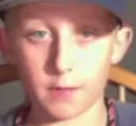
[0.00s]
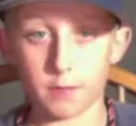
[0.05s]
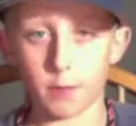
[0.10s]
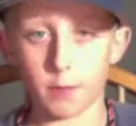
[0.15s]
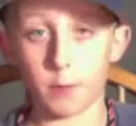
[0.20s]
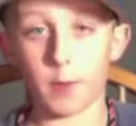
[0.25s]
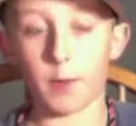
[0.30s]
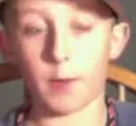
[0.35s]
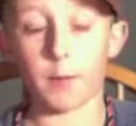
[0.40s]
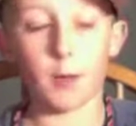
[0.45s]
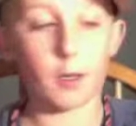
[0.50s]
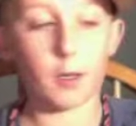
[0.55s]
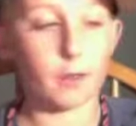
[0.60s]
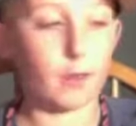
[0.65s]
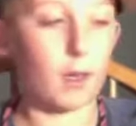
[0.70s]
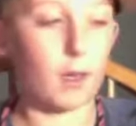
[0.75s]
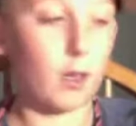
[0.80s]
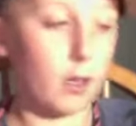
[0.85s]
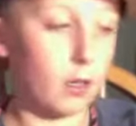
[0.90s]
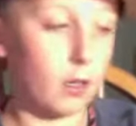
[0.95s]
for my
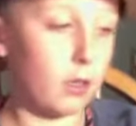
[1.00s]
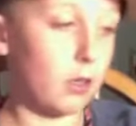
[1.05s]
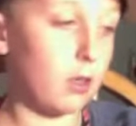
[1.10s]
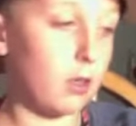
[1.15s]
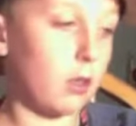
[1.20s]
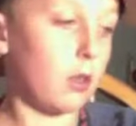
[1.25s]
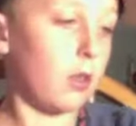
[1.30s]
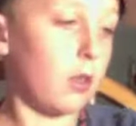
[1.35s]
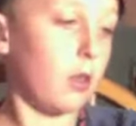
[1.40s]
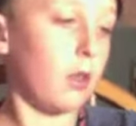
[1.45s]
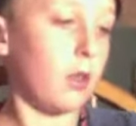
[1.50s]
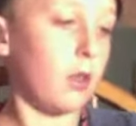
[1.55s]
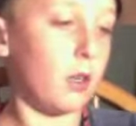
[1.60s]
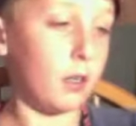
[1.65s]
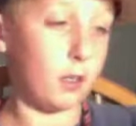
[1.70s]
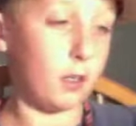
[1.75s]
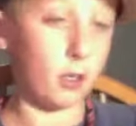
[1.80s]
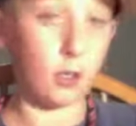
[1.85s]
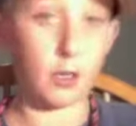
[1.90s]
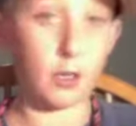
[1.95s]
birthday.
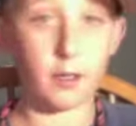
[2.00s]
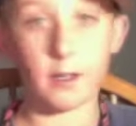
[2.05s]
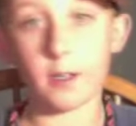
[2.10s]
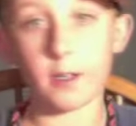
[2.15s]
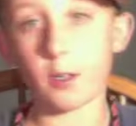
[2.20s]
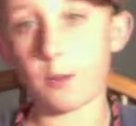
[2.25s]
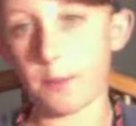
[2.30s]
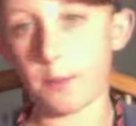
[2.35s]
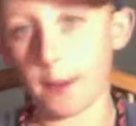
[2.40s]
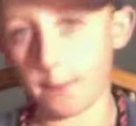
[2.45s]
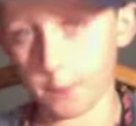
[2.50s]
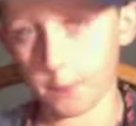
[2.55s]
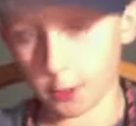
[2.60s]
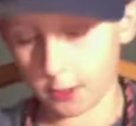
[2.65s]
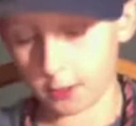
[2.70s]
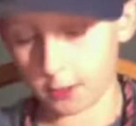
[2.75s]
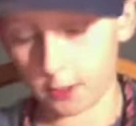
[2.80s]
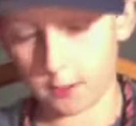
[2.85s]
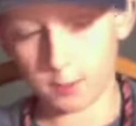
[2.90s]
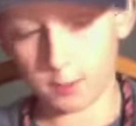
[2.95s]
Until my
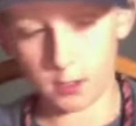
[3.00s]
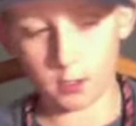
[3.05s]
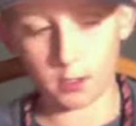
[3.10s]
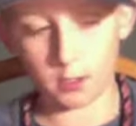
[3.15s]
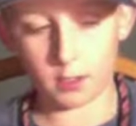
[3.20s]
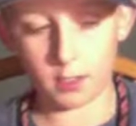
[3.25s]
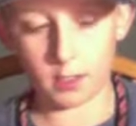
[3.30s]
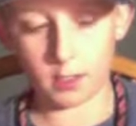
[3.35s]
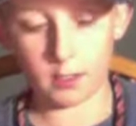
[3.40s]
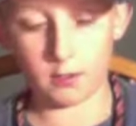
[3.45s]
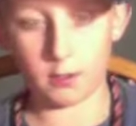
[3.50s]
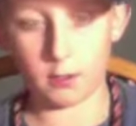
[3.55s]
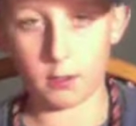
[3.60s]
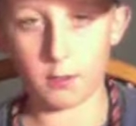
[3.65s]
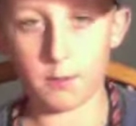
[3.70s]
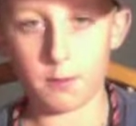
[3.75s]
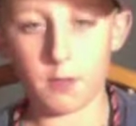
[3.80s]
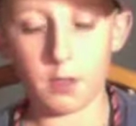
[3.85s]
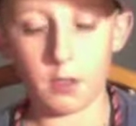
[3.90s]
birthday, because I can't do